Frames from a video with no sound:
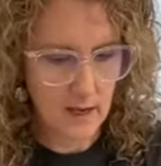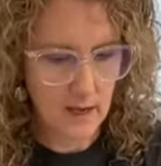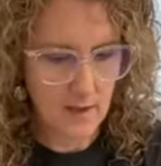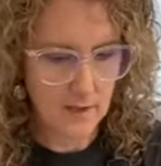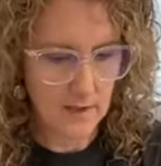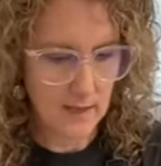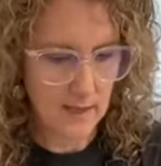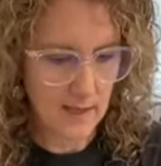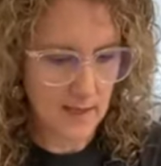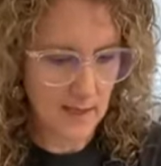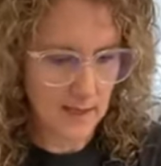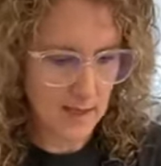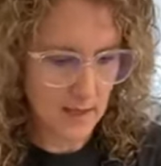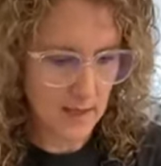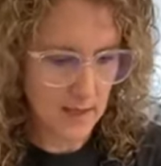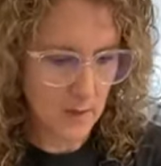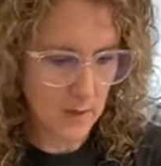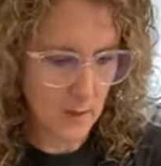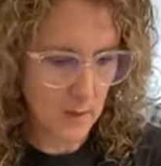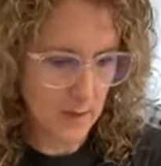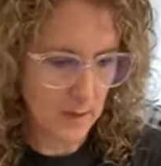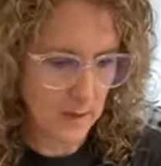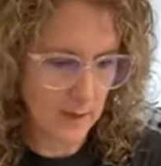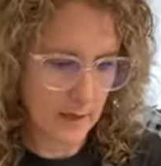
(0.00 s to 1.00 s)
And the
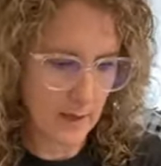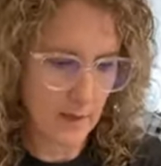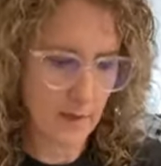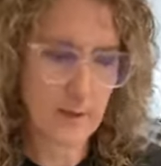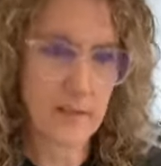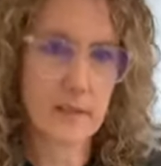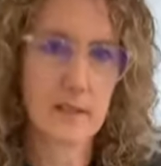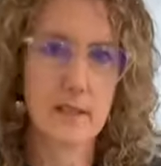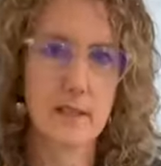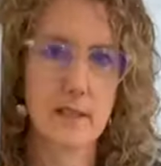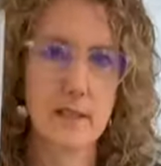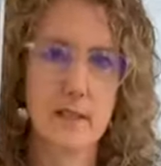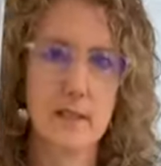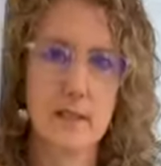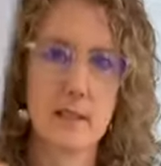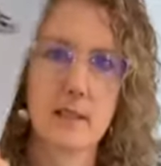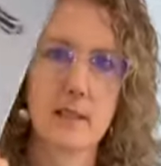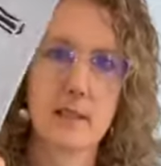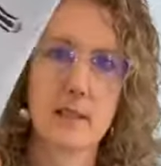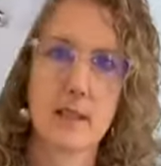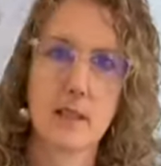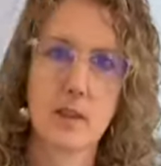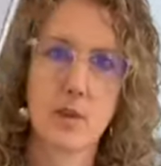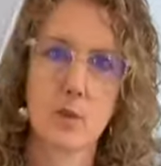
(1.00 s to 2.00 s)
last one there is
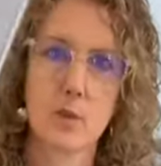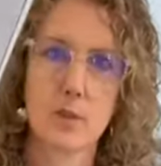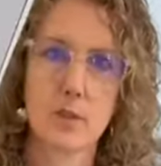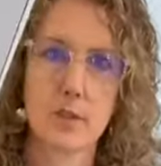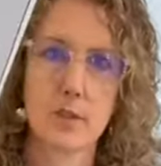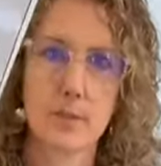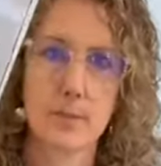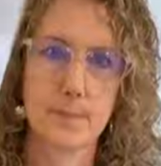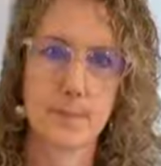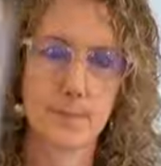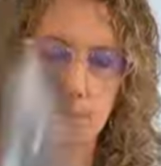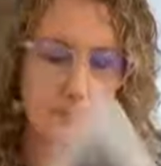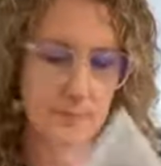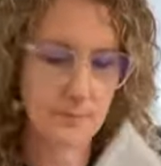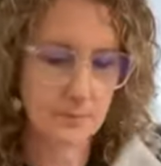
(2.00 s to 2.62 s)
the seahorse.